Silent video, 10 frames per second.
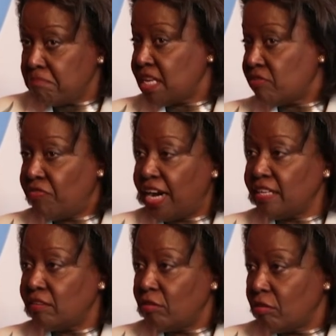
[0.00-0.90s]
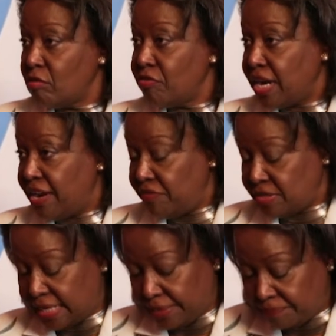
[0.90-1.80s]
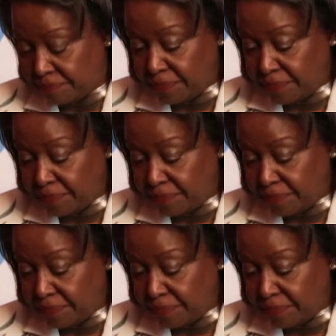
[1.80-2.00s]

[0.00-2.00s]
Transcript: there's fight over everything.